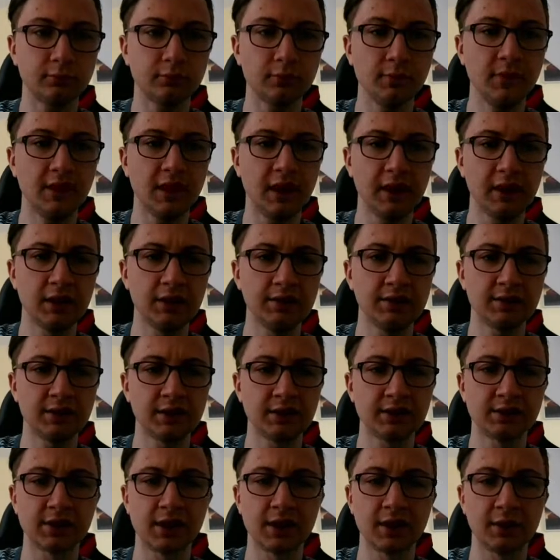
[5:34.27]
knight
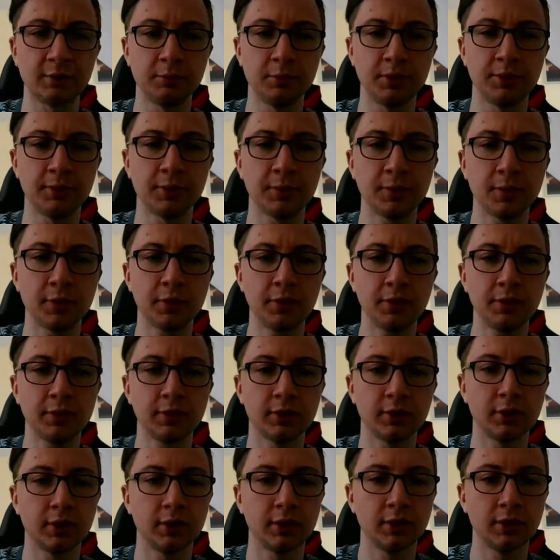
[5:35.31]
e6, knight b4,
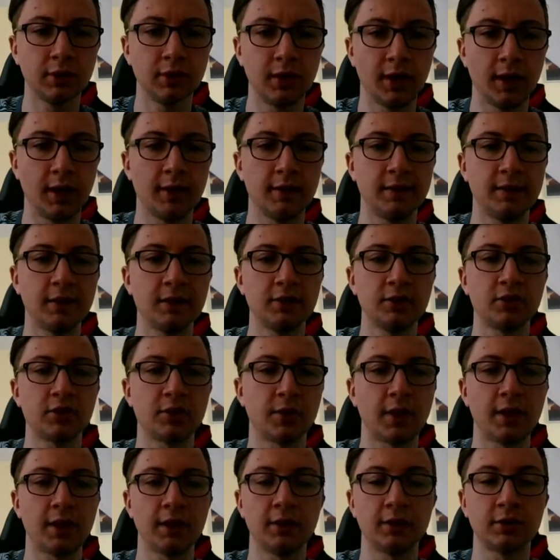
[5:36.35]
and then
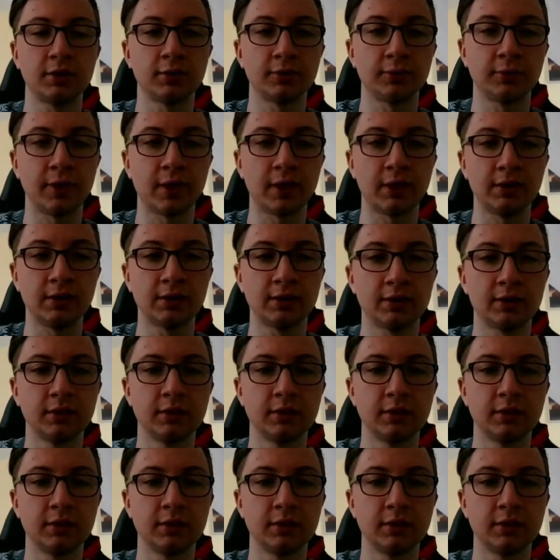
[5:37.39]
trying to find